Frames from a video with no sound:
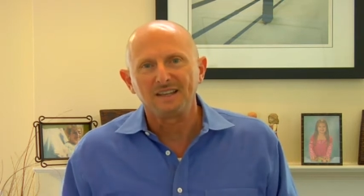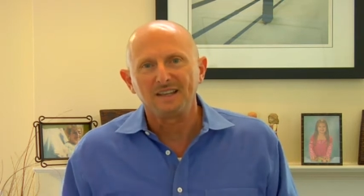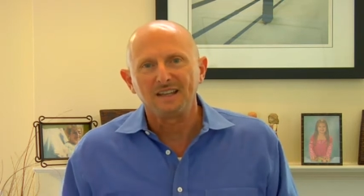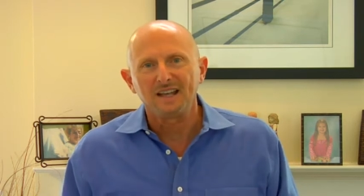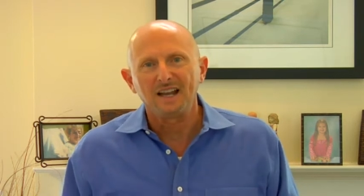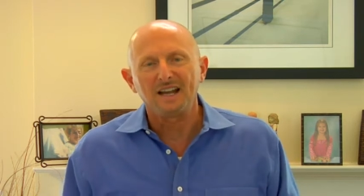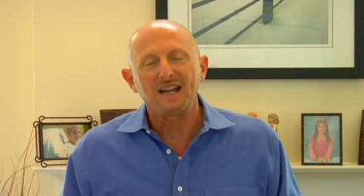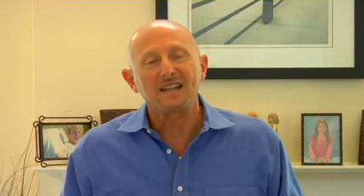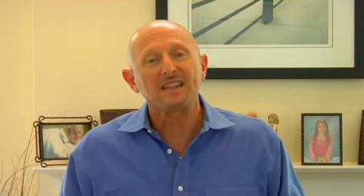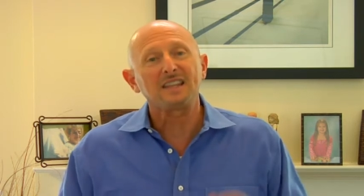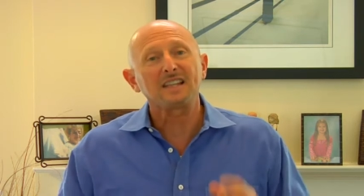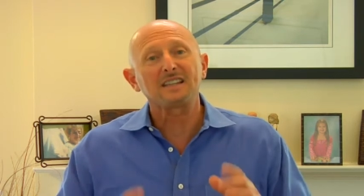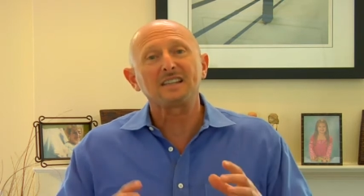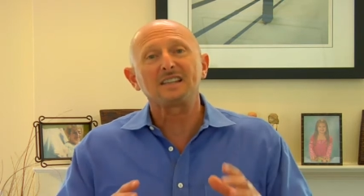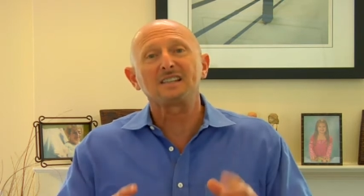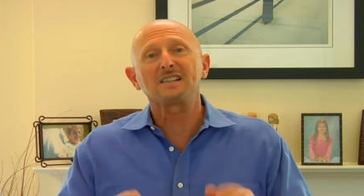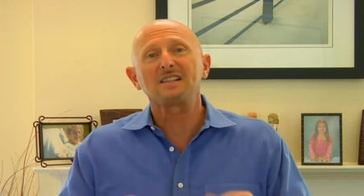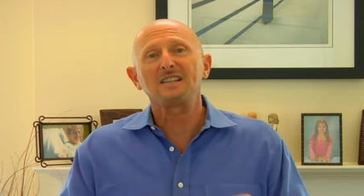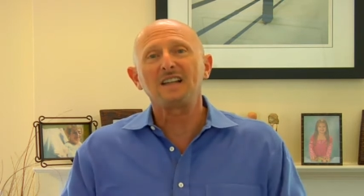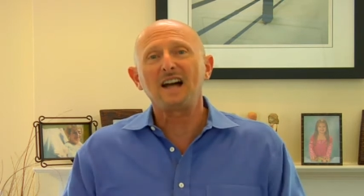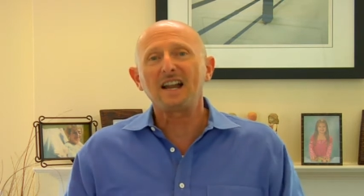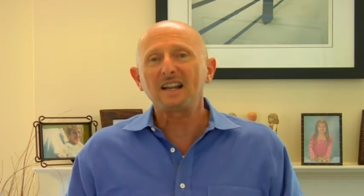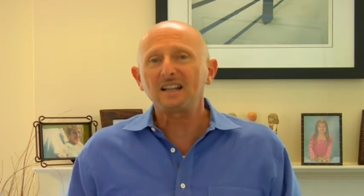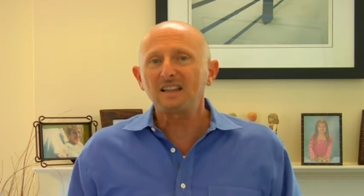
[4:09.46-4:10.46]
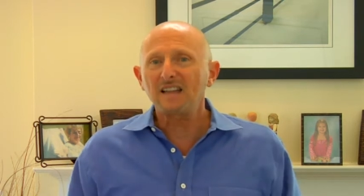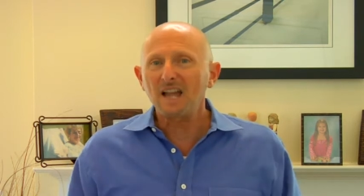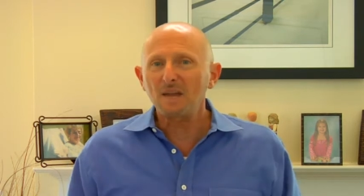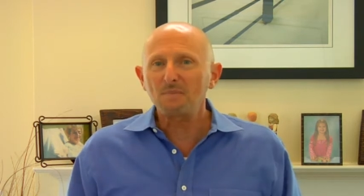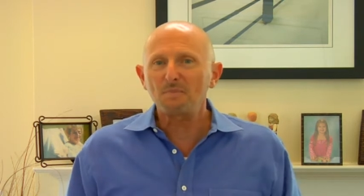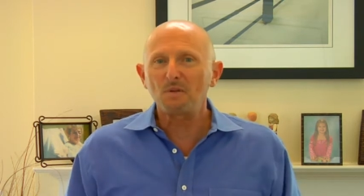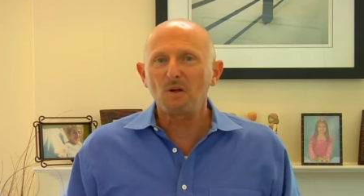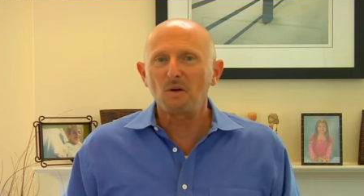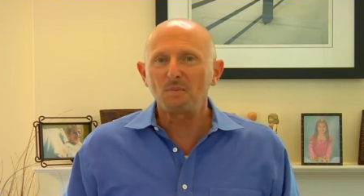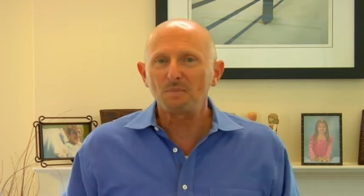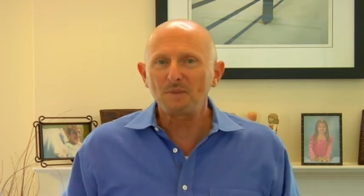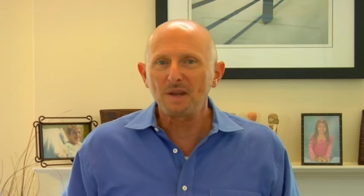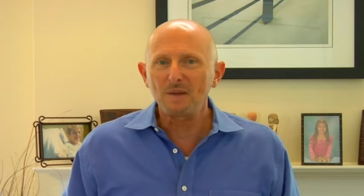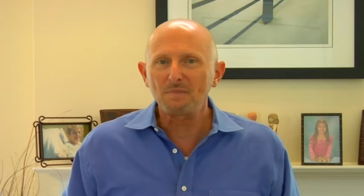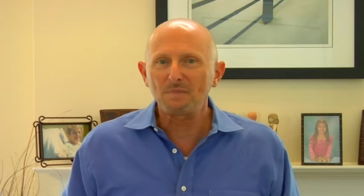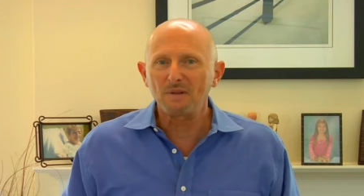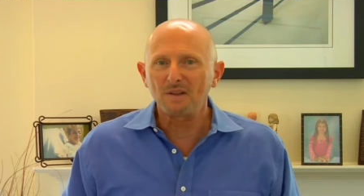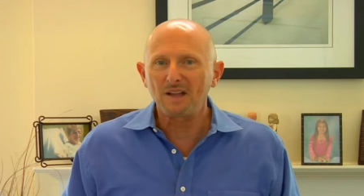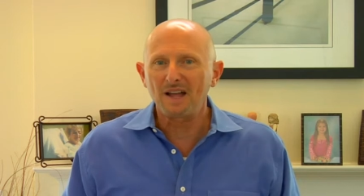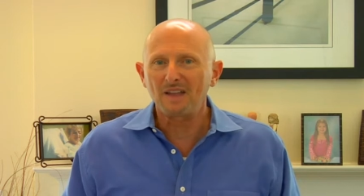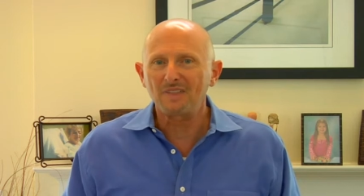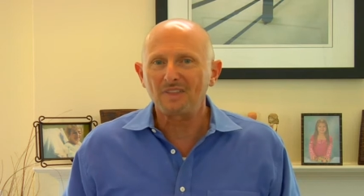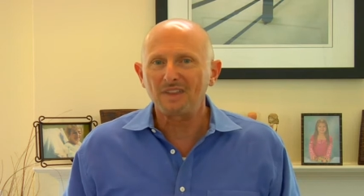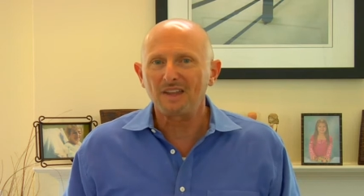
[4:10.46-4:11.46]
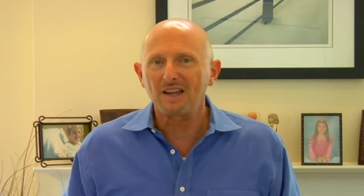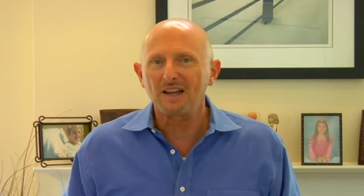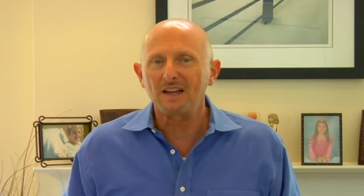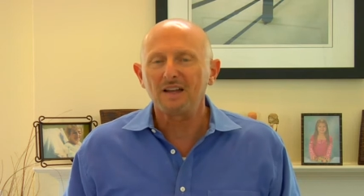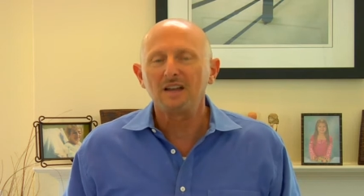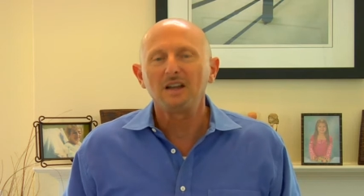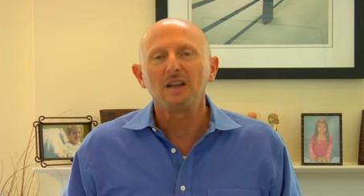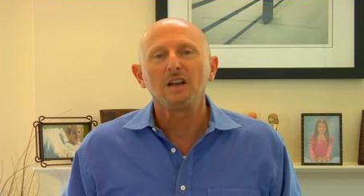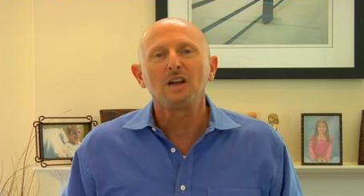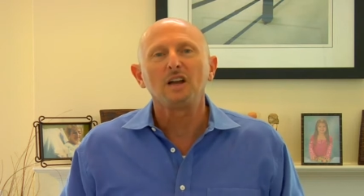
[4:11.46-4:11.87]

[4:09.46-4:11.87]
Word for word: And I think there's a lot of light bulb people out there.